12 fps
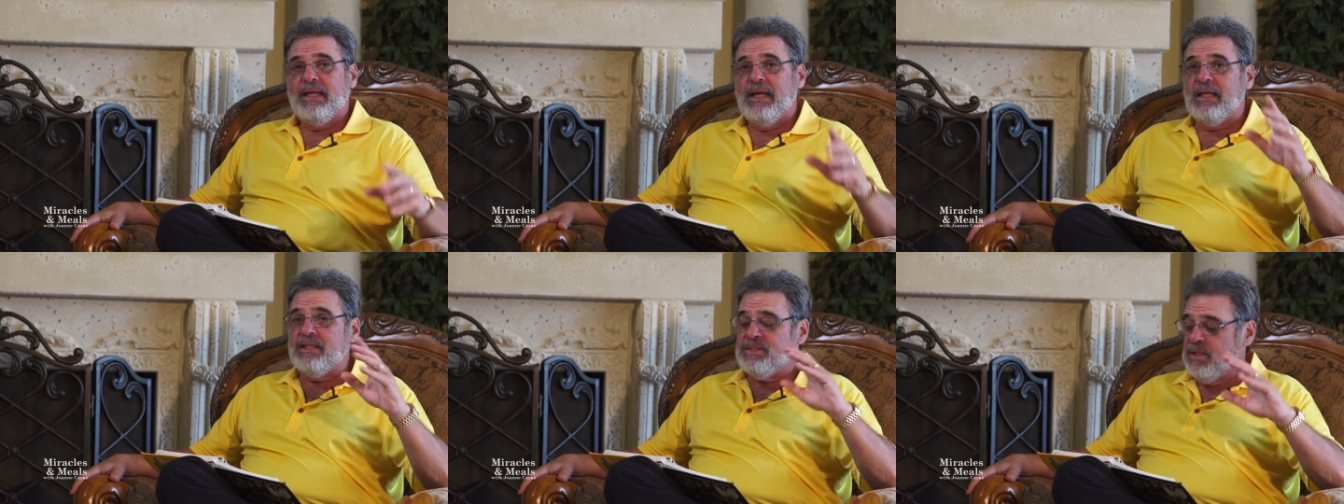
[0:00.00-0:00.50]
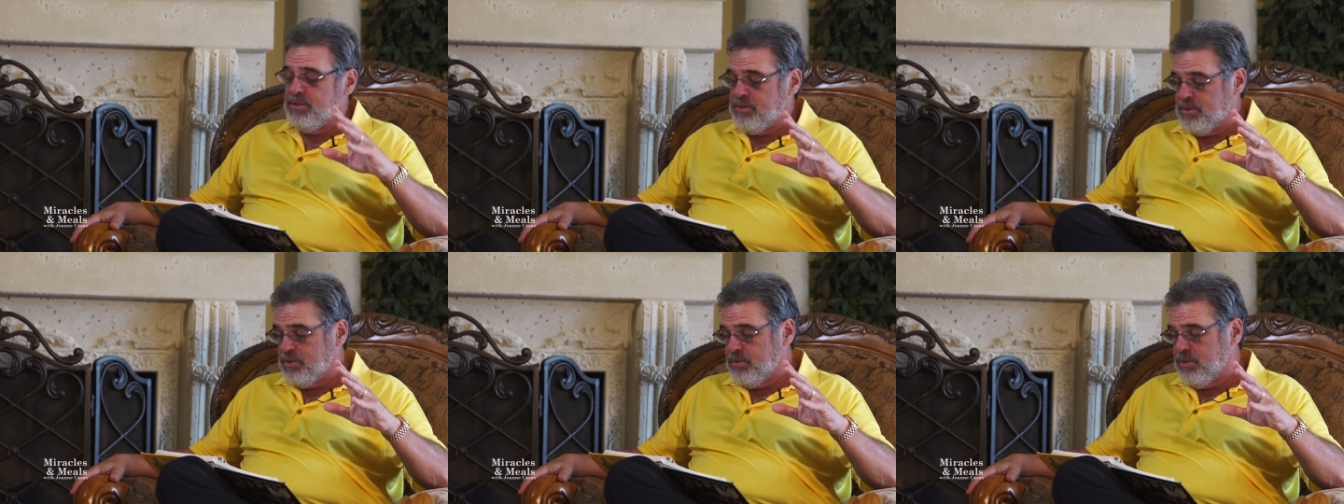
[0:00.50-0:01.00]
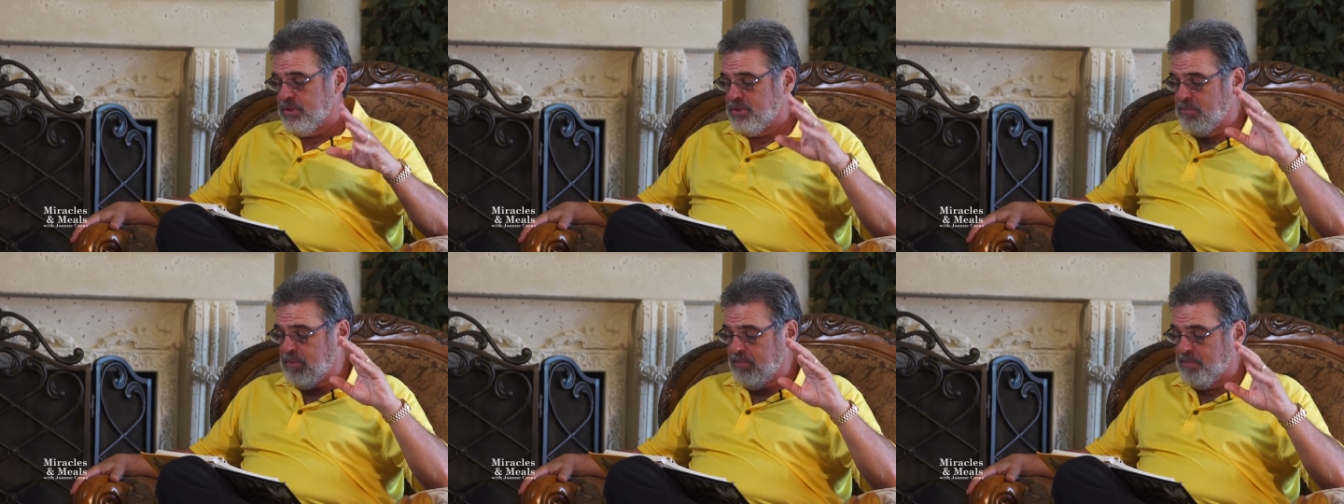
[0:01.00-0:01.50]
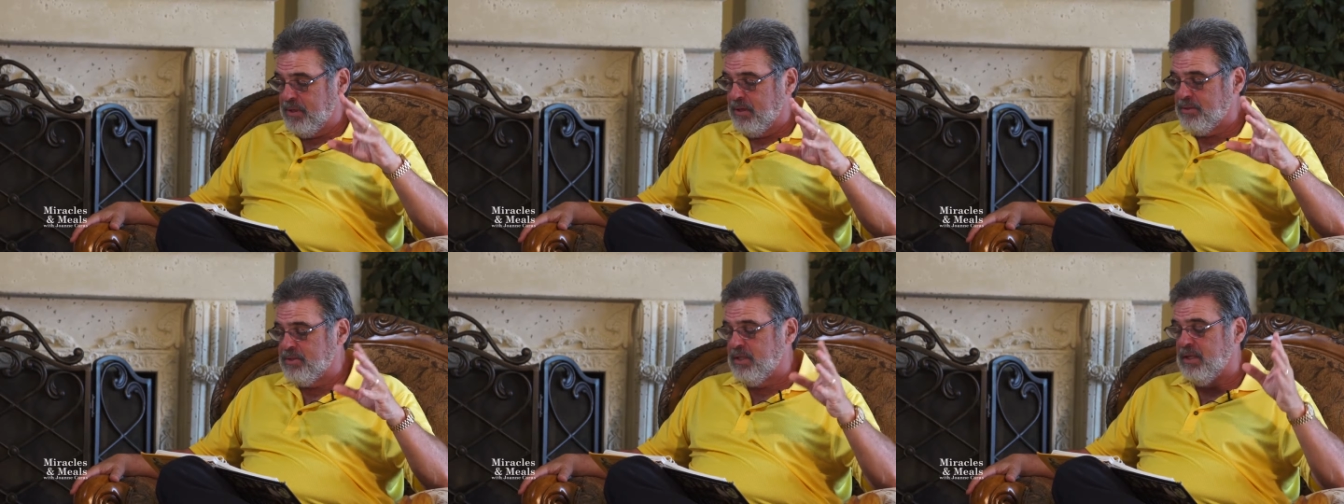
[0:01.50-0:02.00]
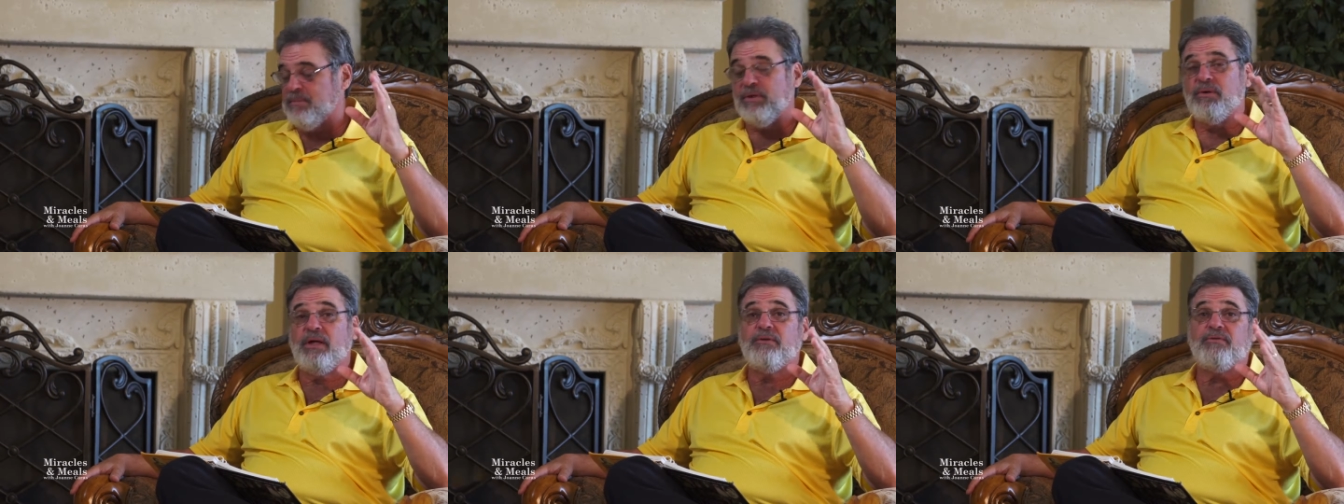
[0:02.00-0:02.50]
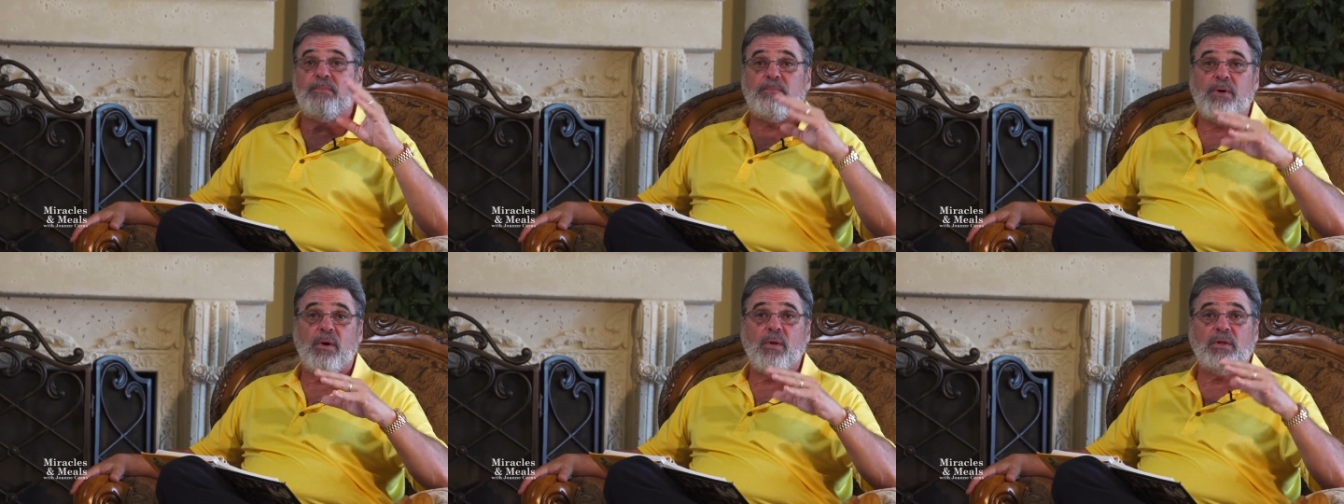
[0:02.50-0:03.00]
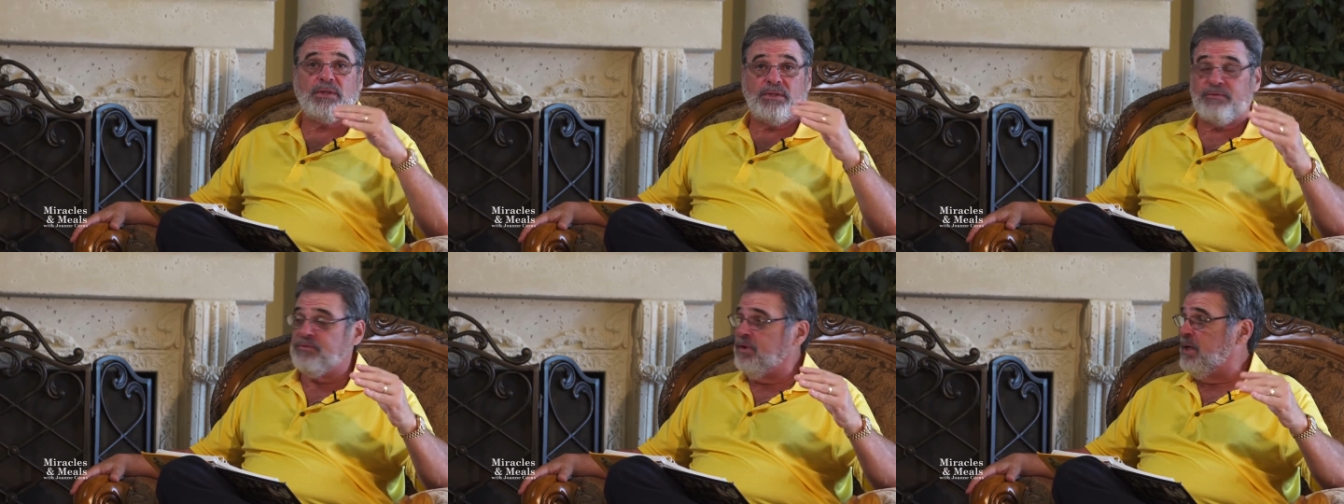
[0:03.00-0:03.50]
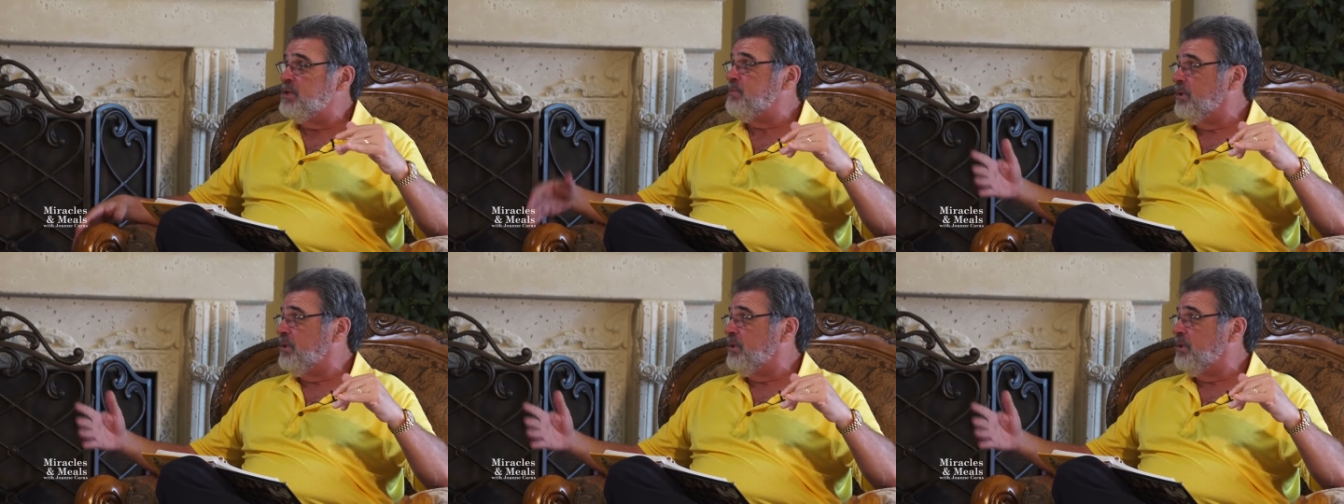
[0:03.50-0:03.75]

And he tells the story. He said, My parents had emigrated from Poland to France,